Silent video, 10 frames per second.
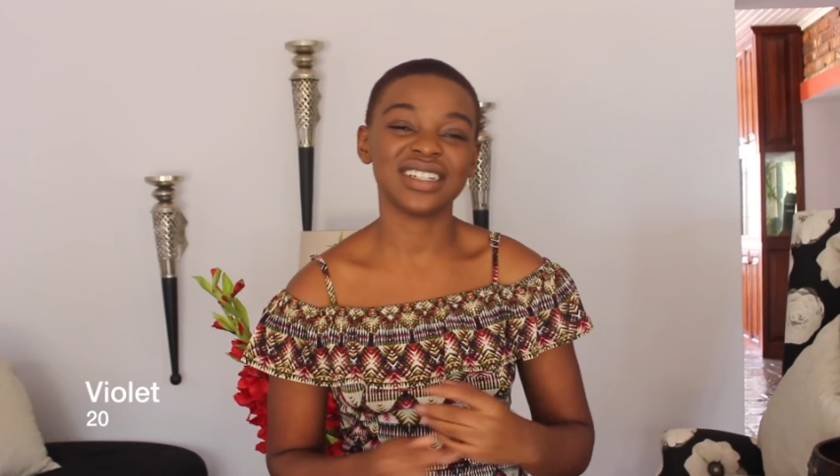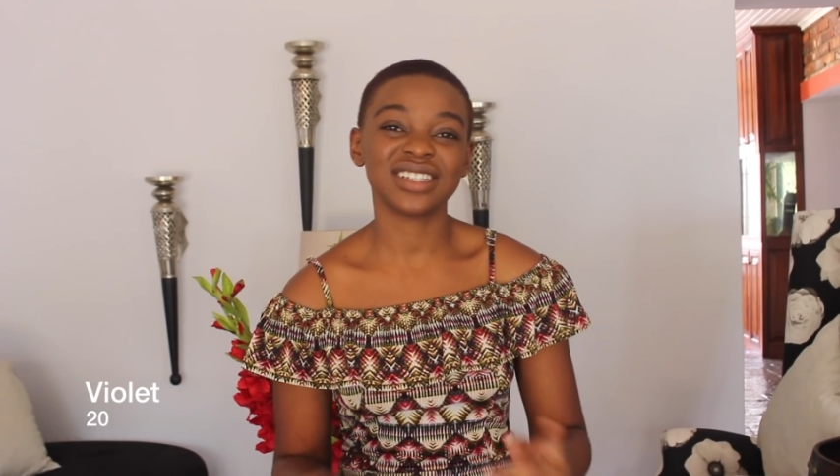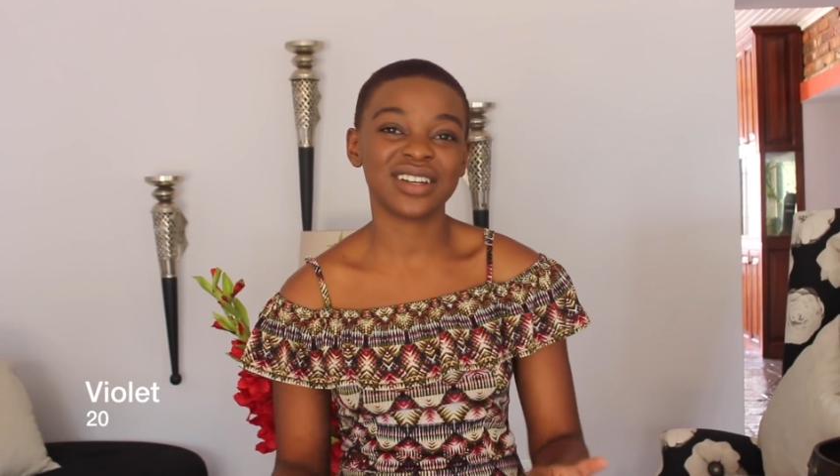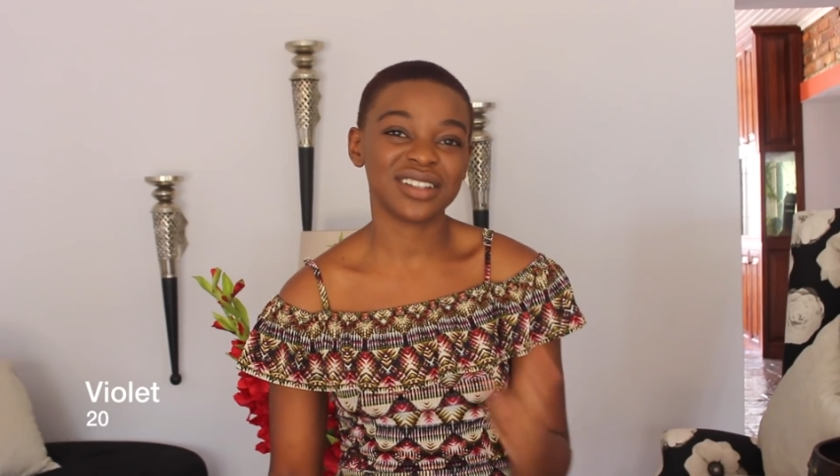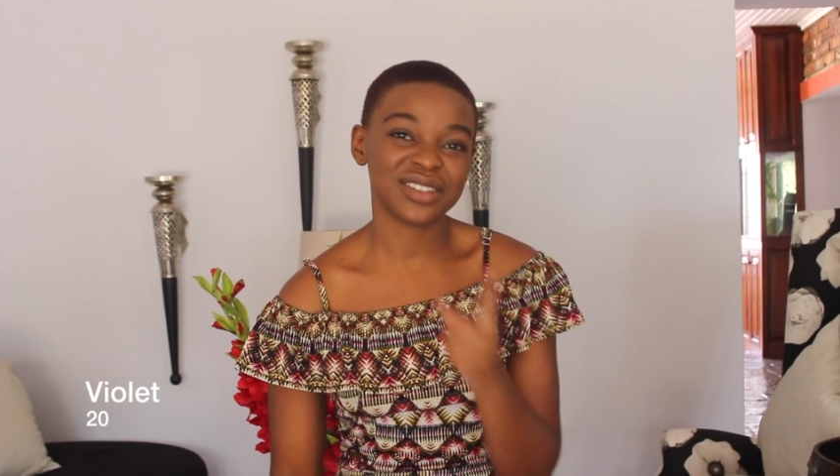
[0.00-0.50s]

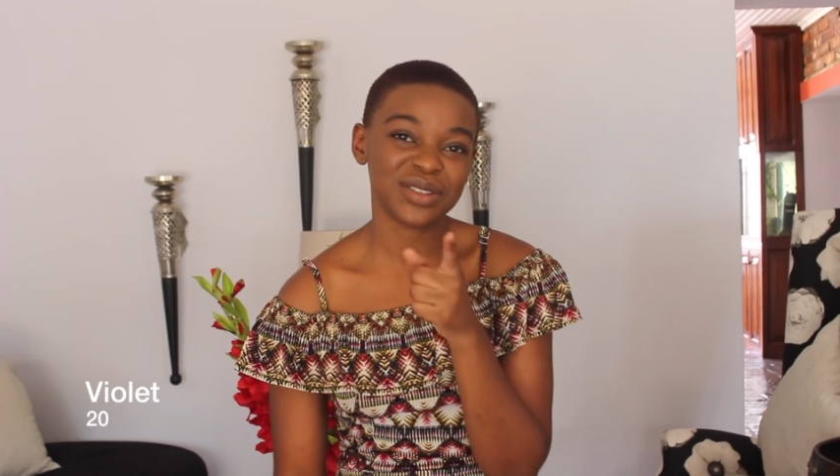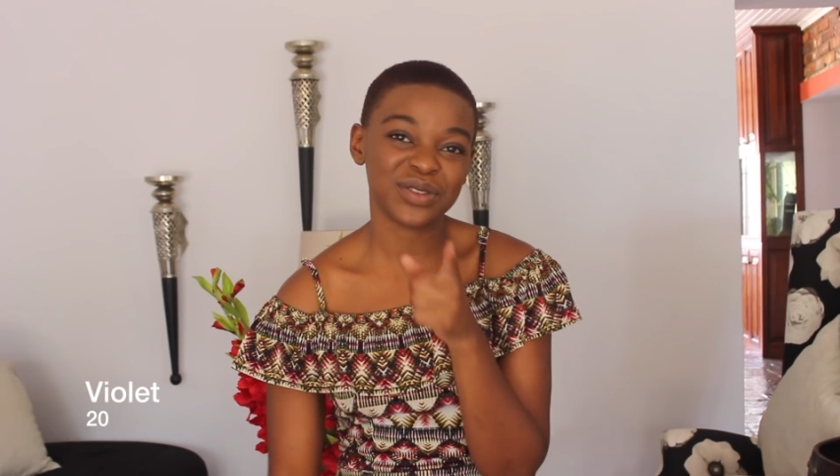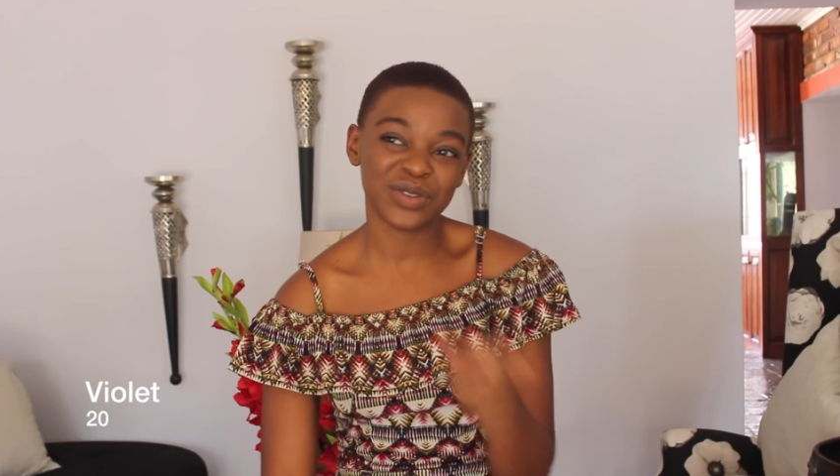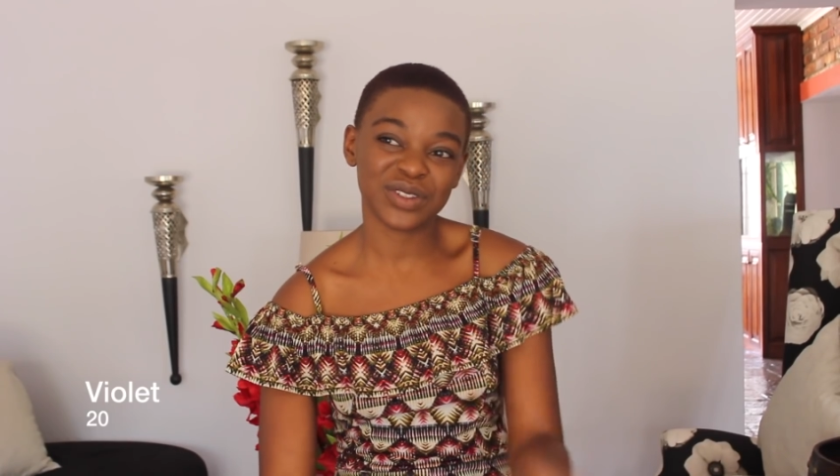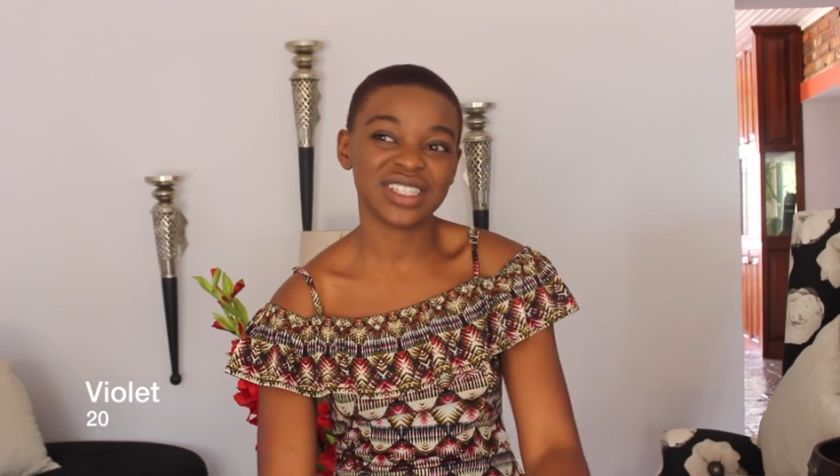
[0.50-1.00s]
shout out to
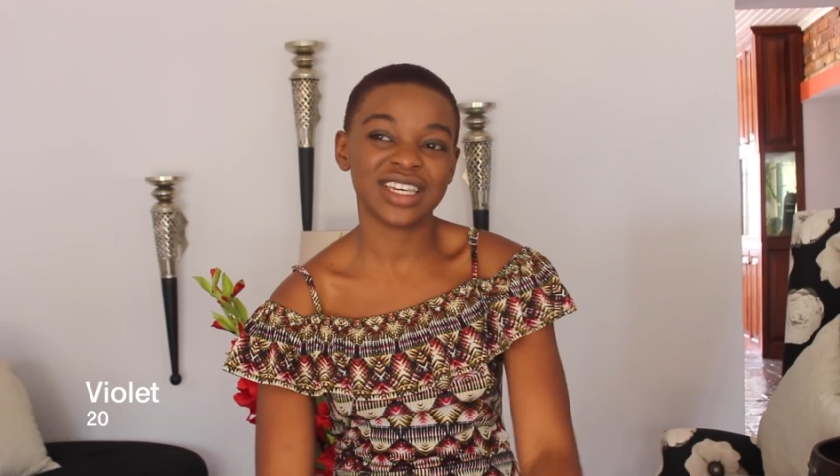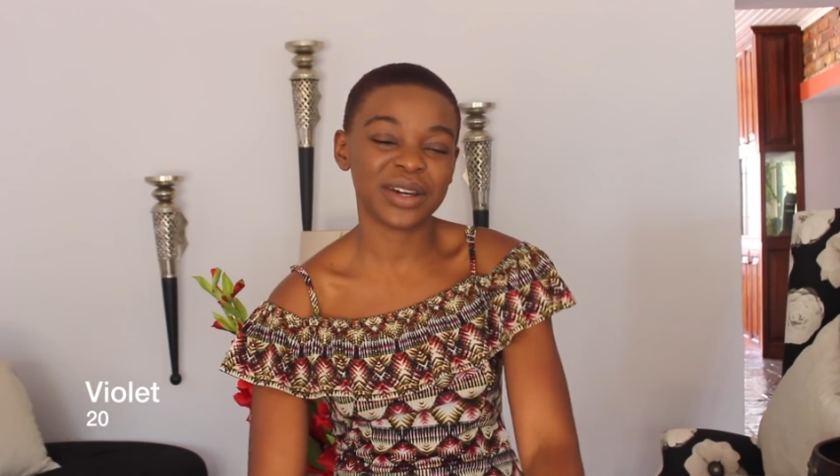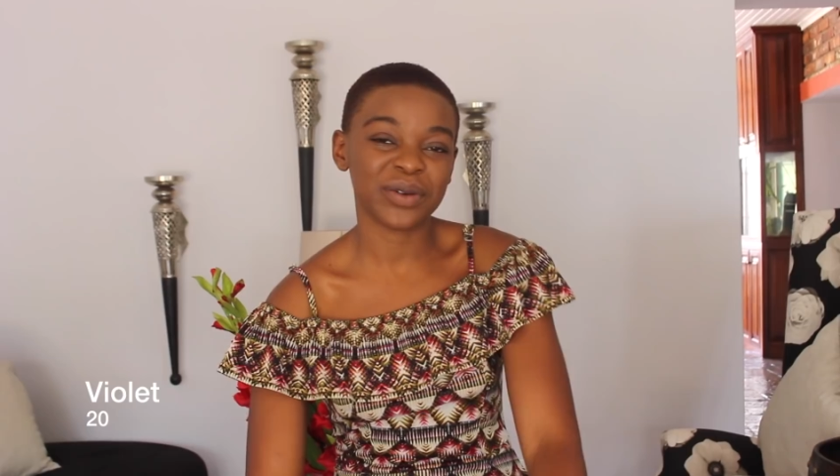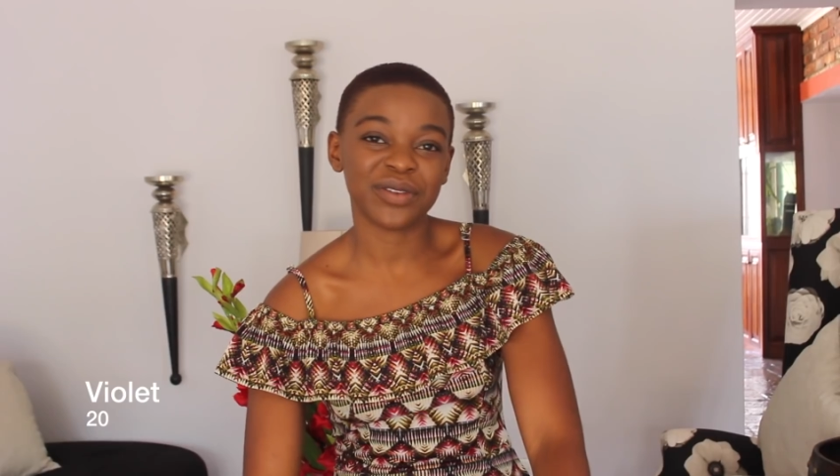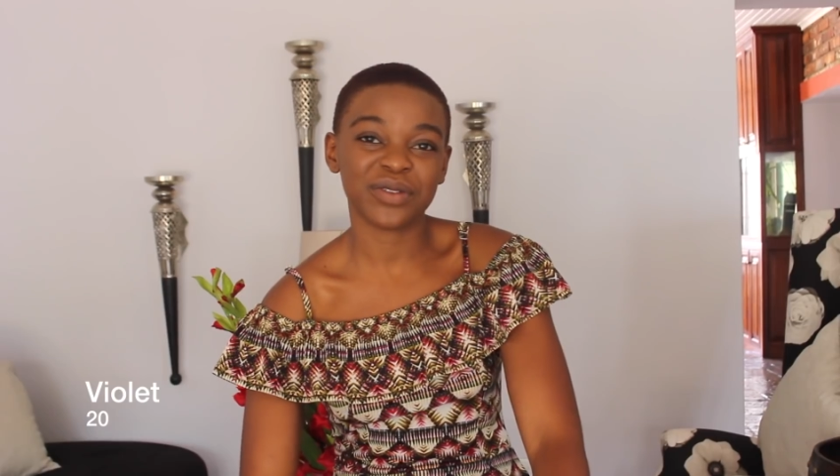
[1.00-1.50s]
you for staying
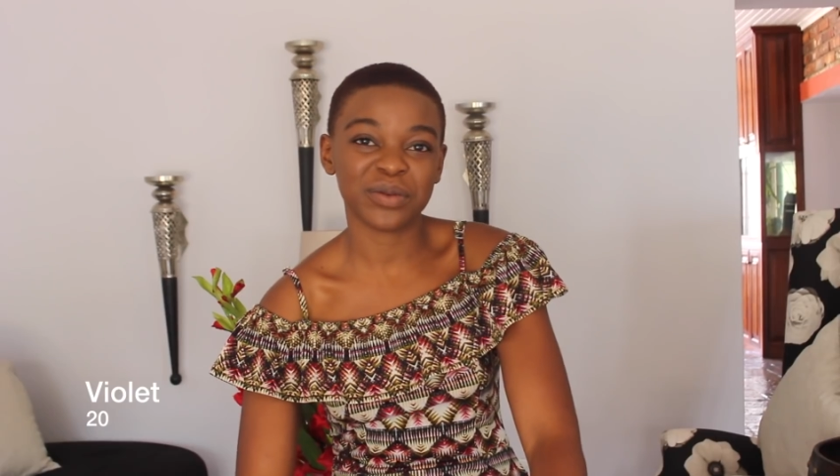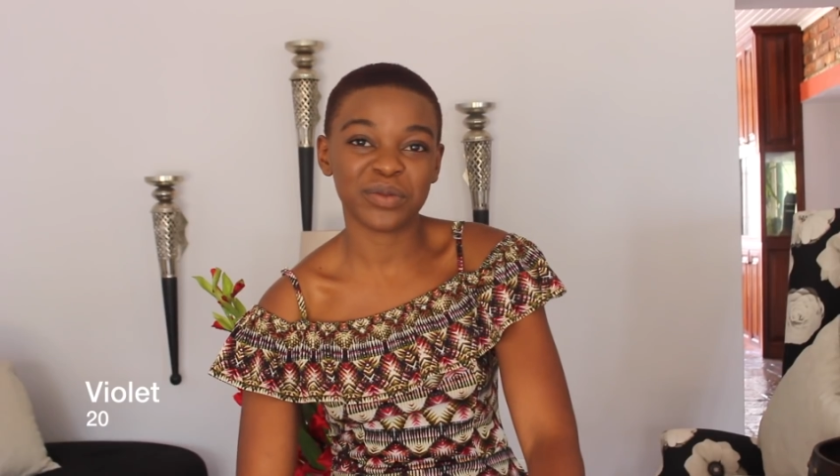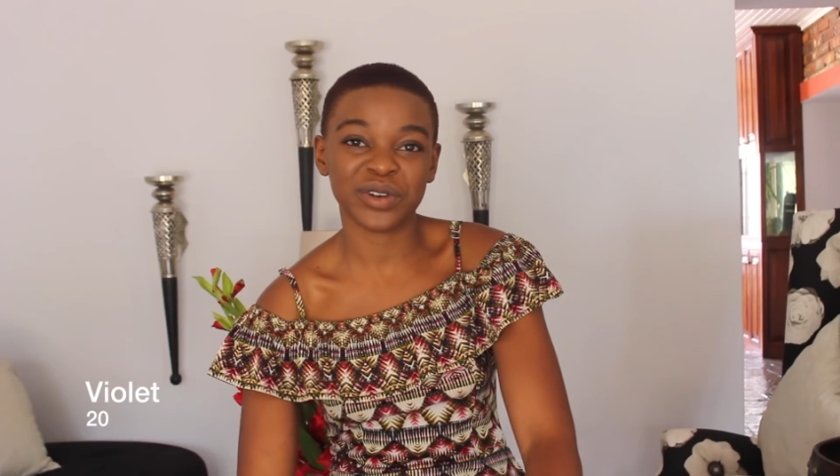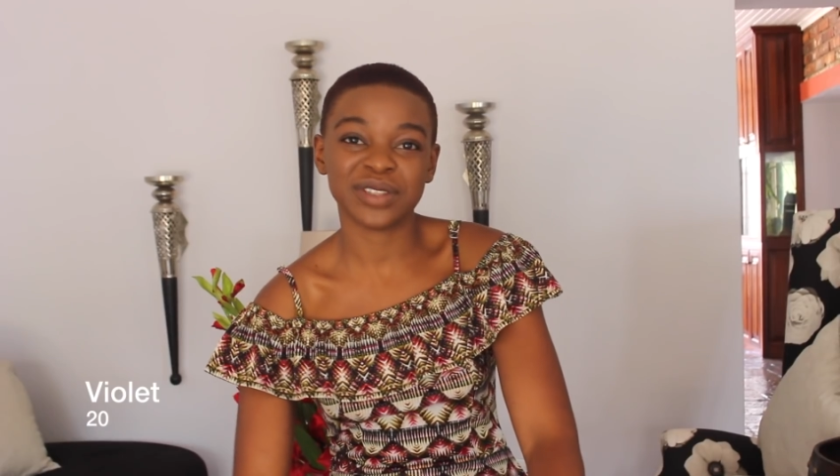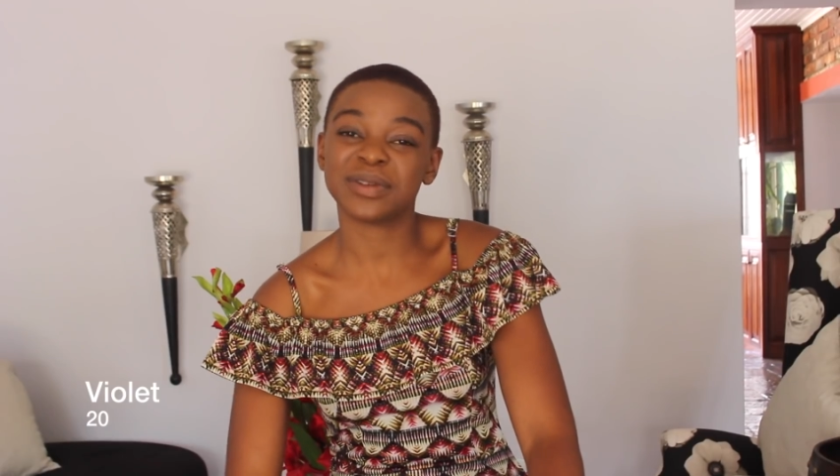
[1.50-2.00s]
away
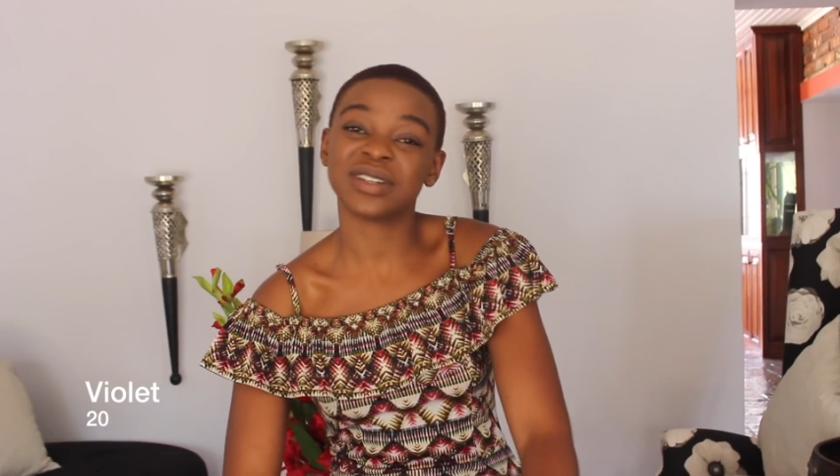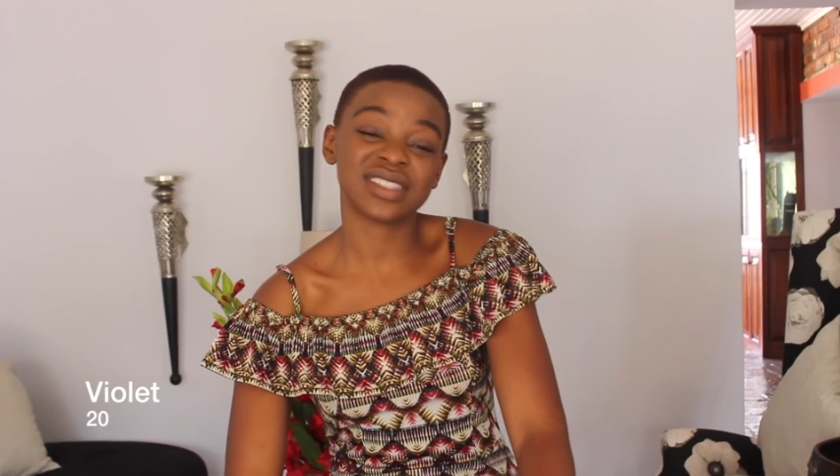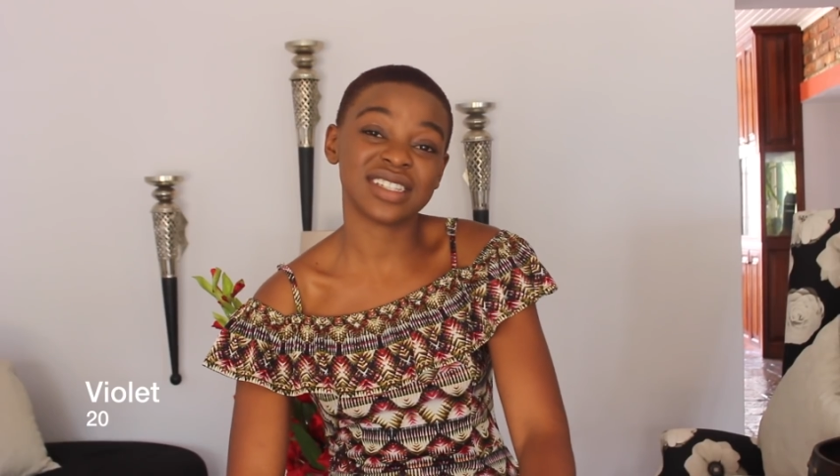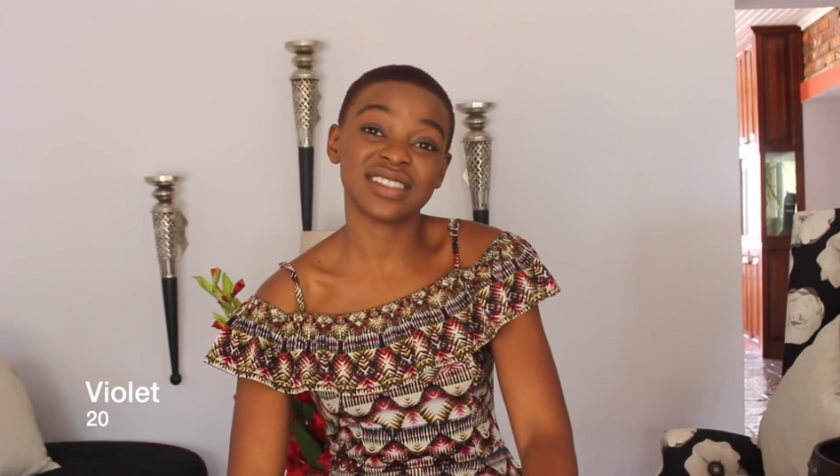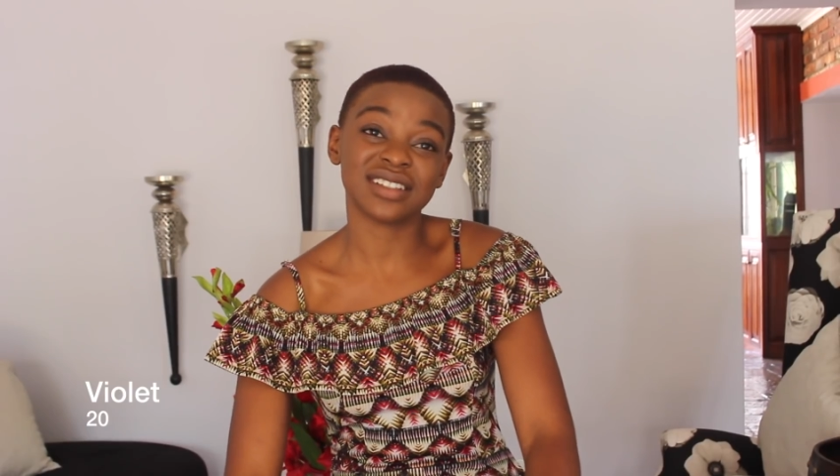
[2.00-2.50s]
from boys
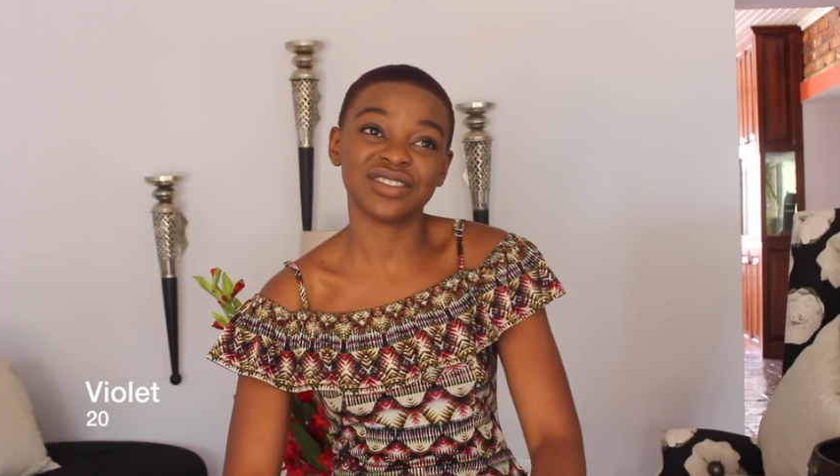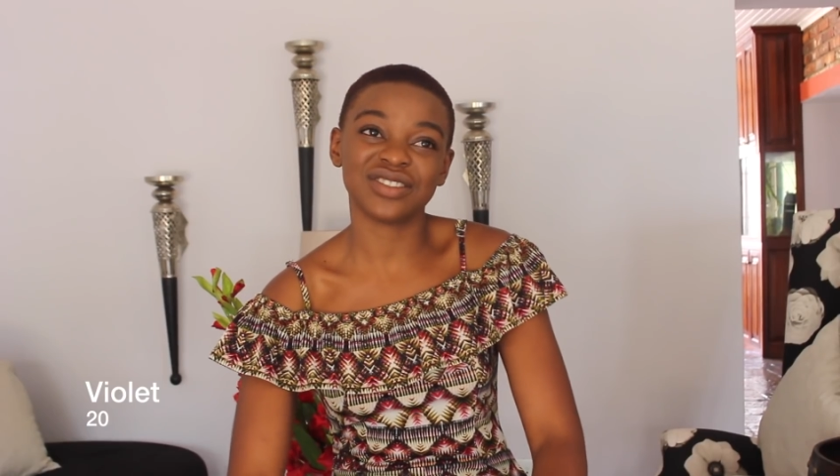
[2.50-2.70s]
because they're still